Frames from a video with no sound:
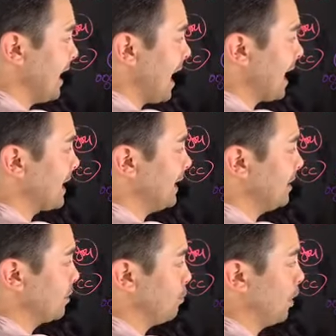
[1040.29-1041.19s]
I can
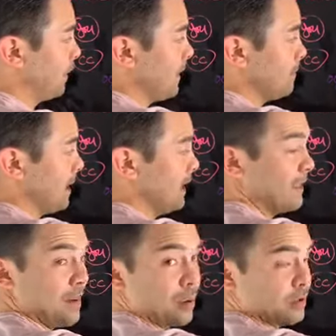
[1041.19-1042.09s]
either put them in
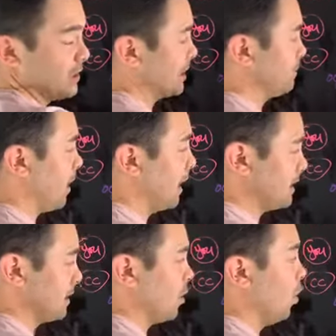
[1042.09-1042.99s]
that person's spot,